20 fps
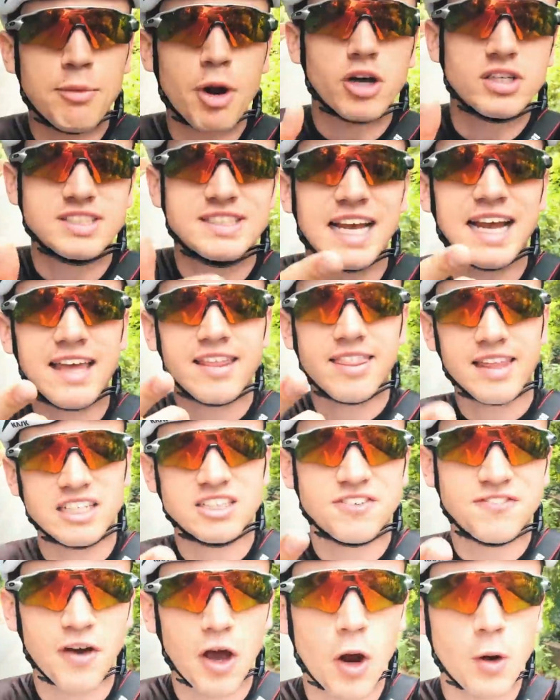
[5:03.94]
and I'm not
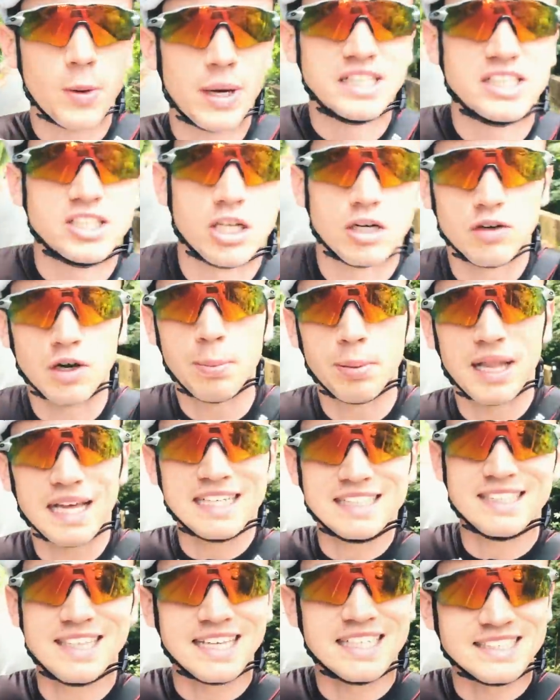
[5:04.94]
saying this phone is going to
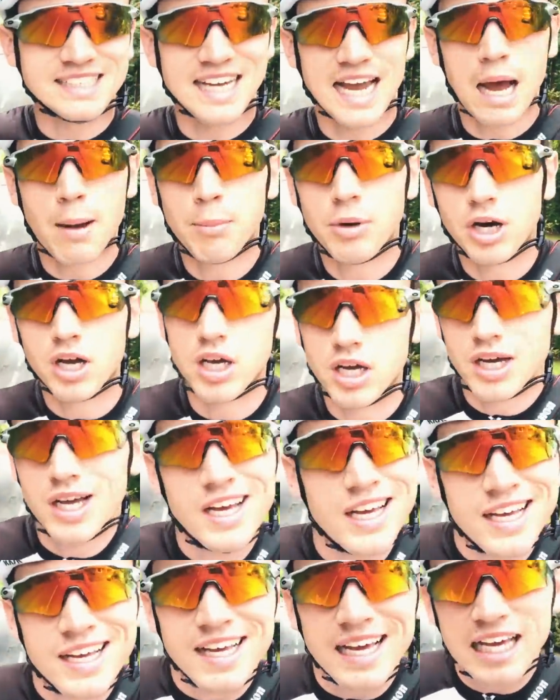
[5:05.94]
replace this
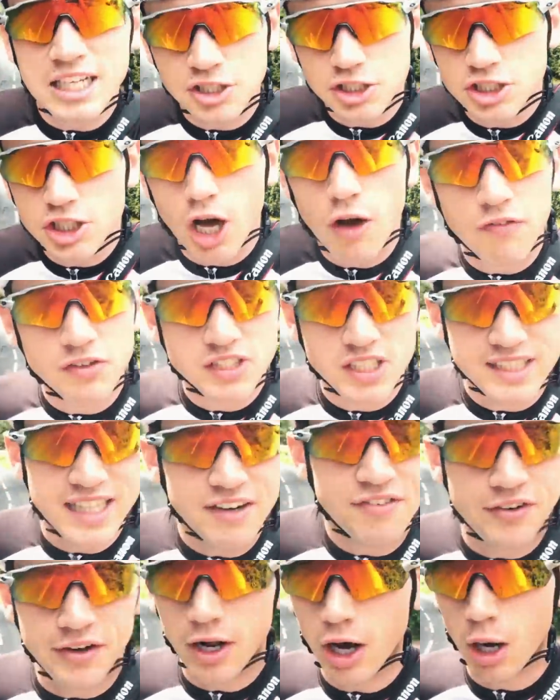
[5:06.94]
camera, it just
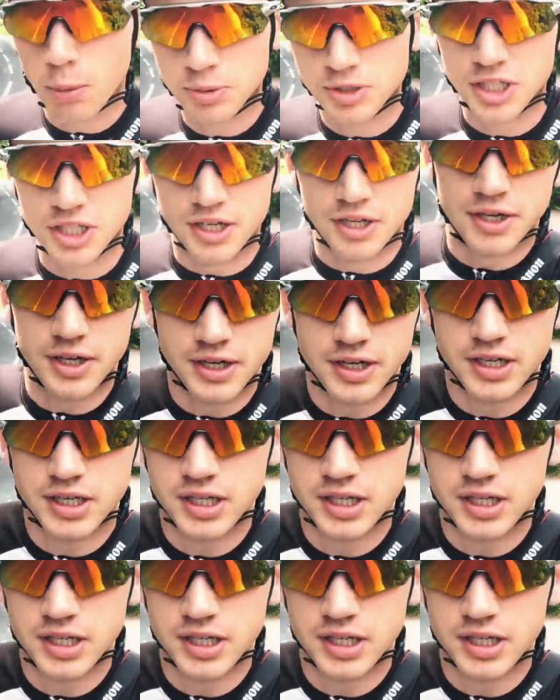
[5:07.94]
offers a different option.